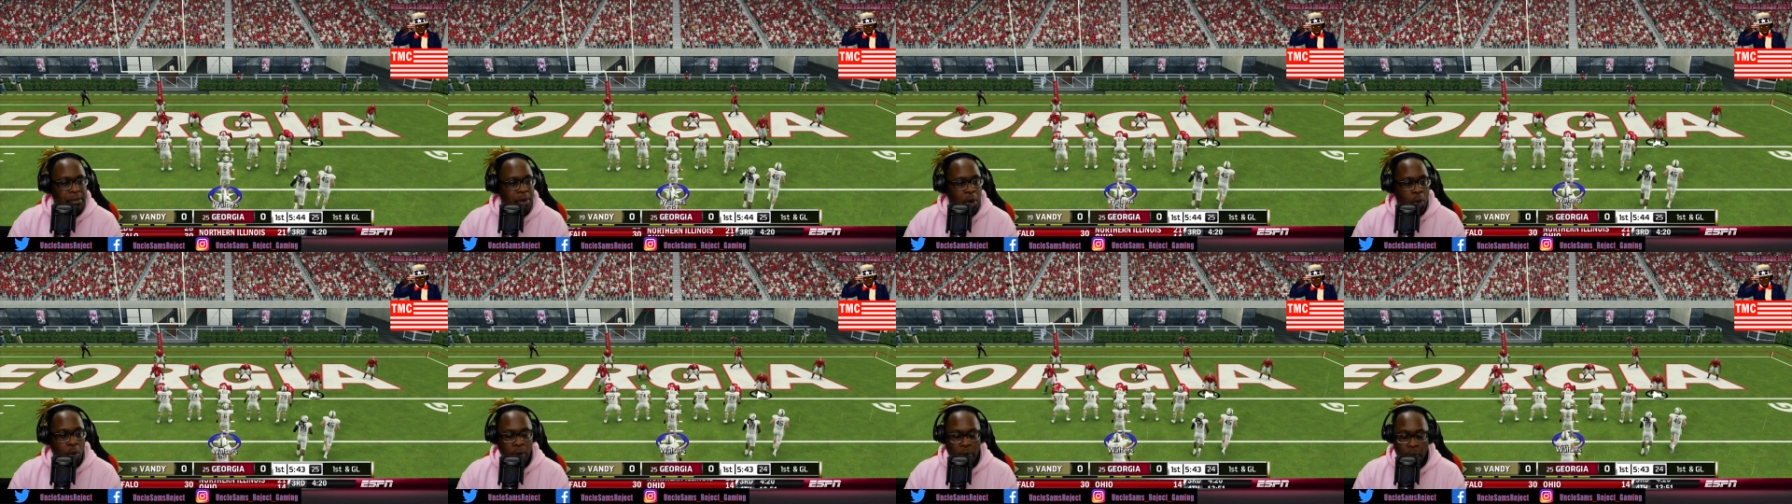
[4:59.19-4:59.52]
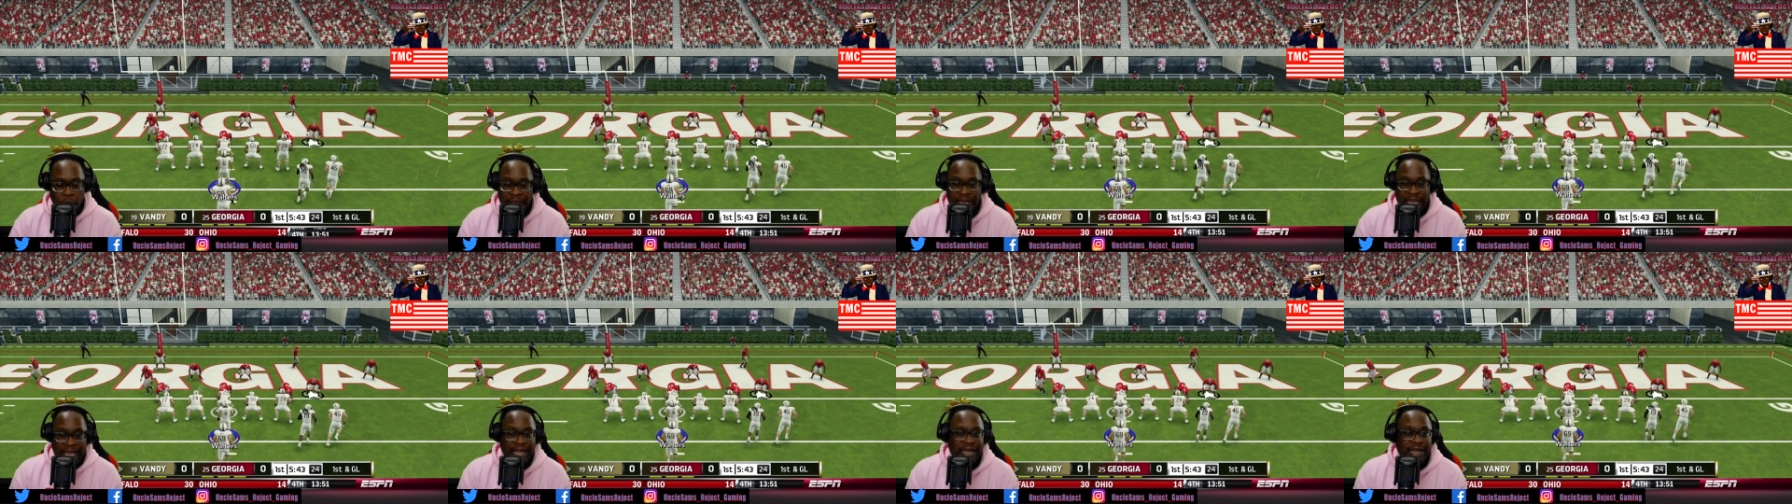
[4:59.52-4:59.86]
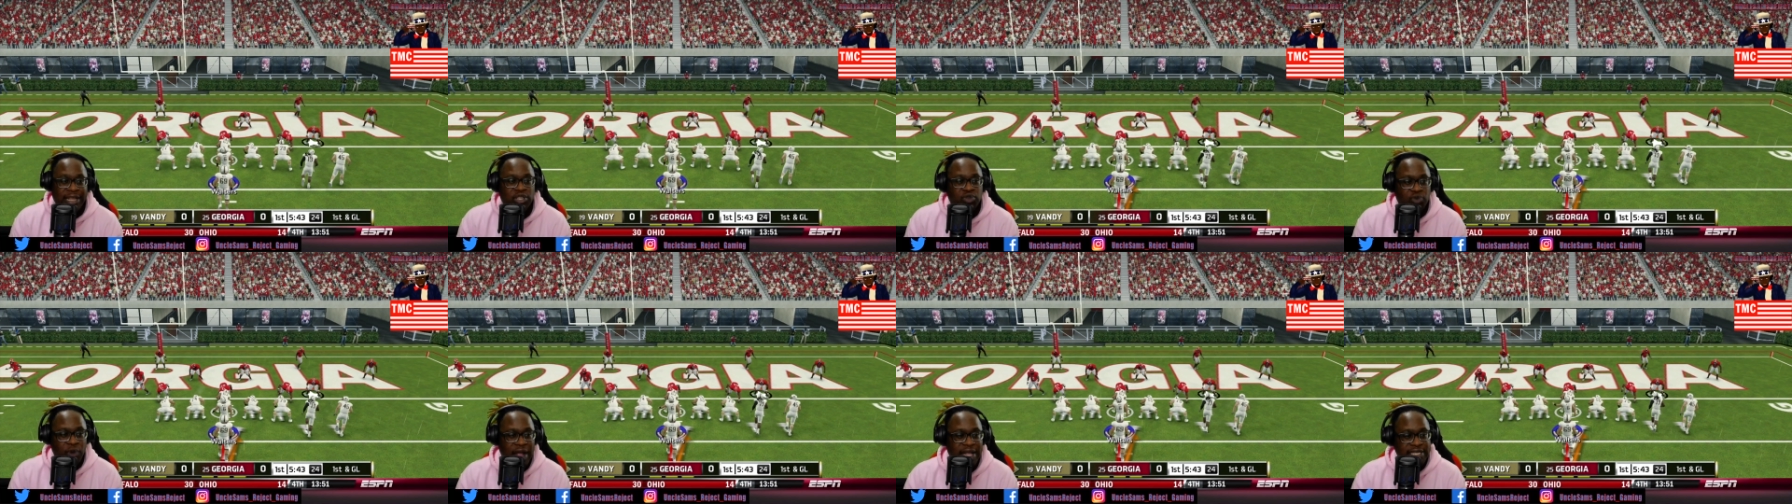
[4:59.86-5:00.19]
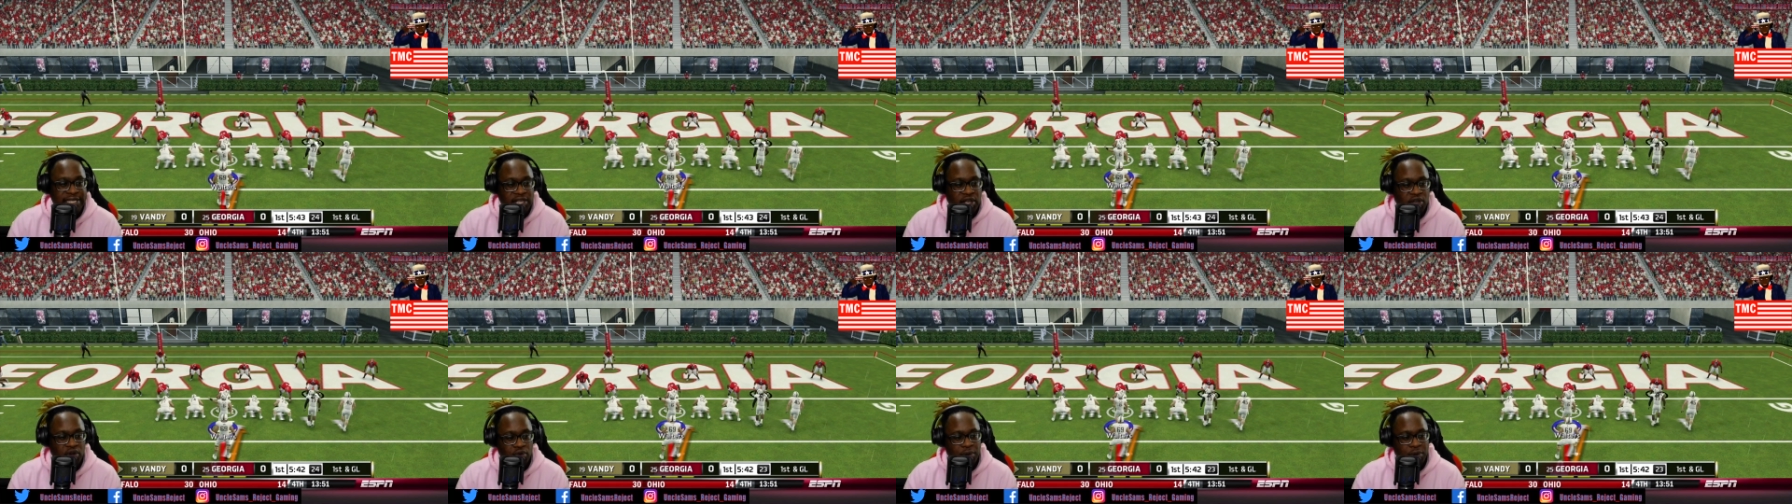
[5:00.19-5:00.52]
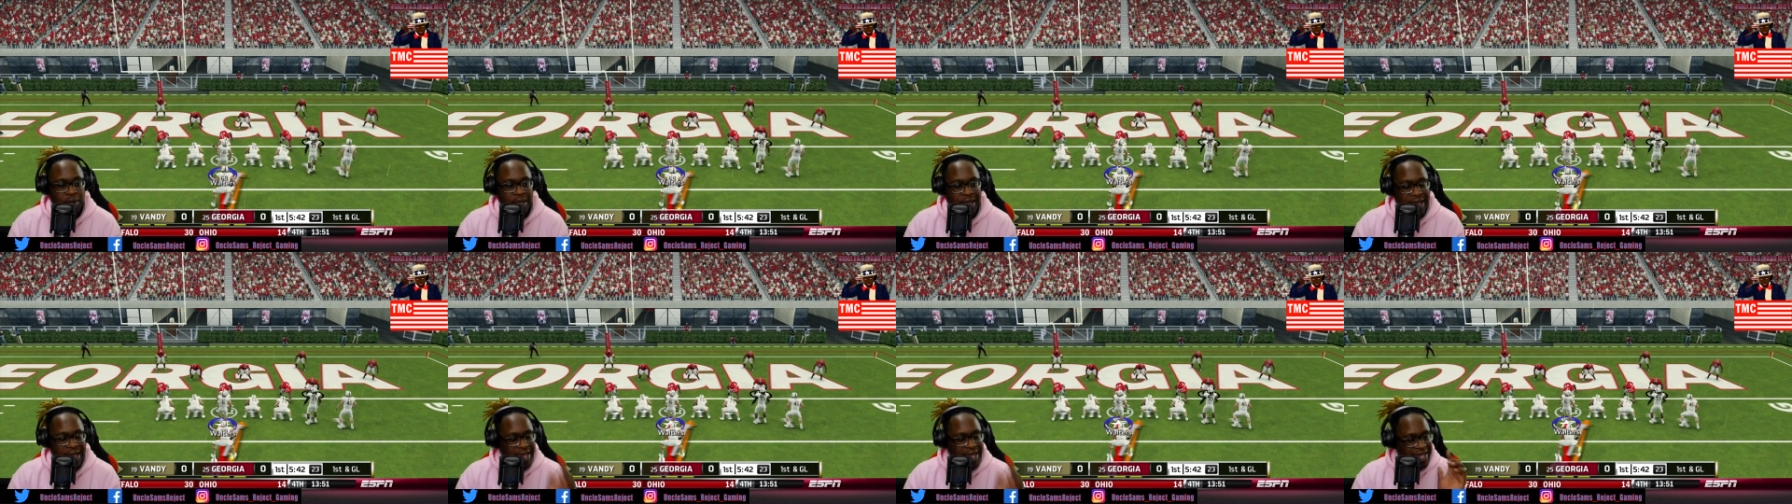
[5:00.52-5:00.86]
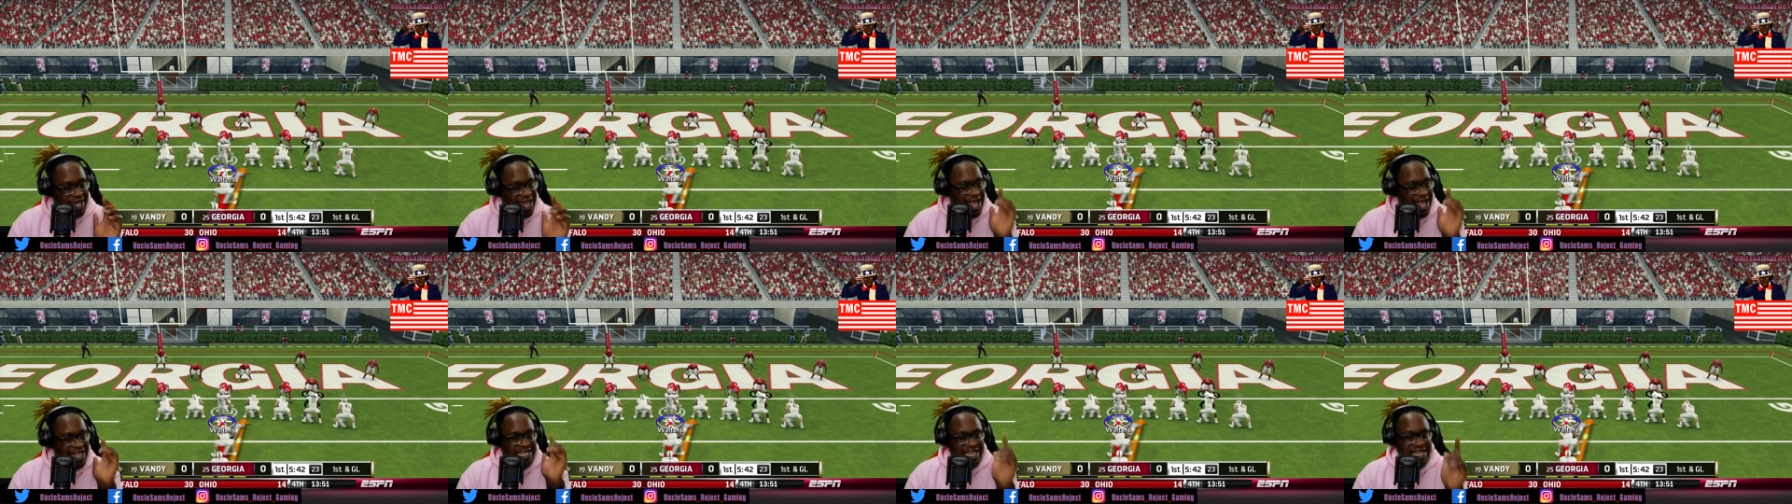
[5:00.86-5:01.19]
But when we get in this red zone, he